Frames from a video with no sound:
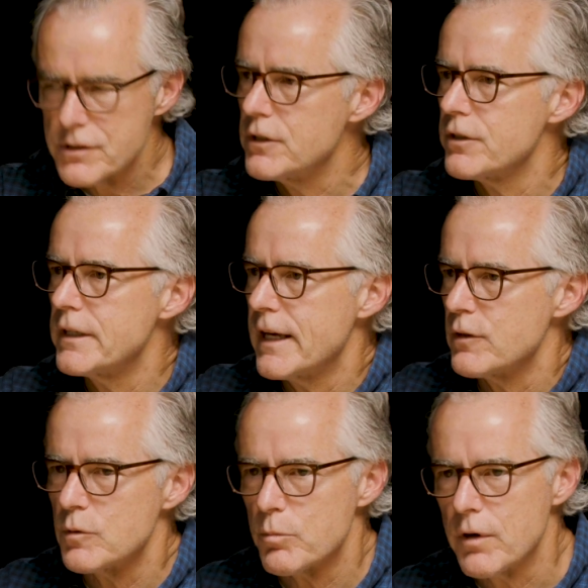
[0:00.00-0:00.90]
Security
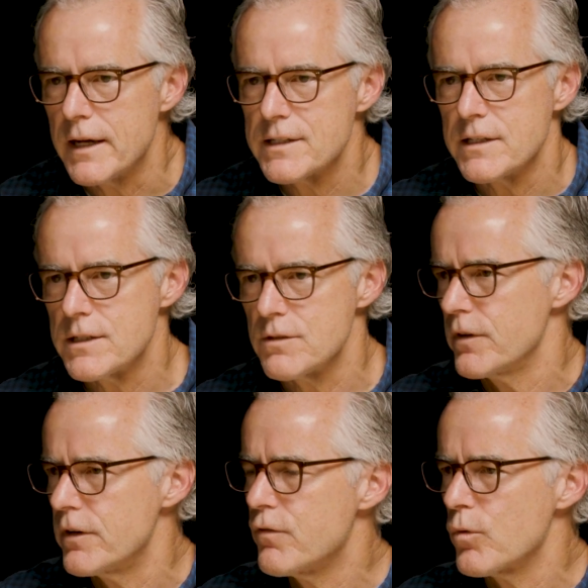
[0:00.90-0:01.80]
Council process is
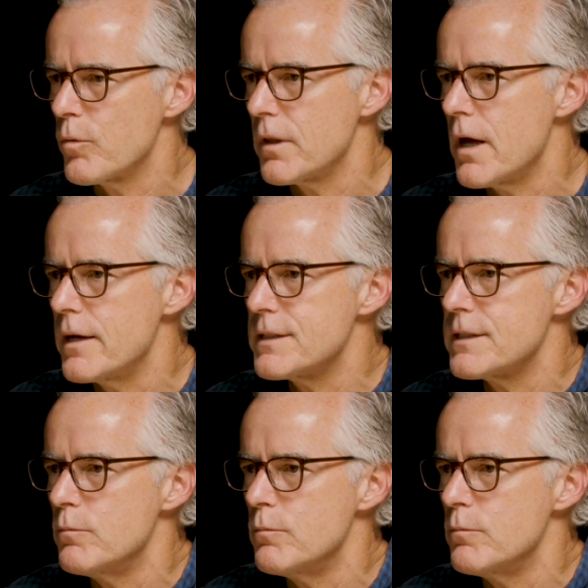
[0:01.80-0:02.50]
very formalized.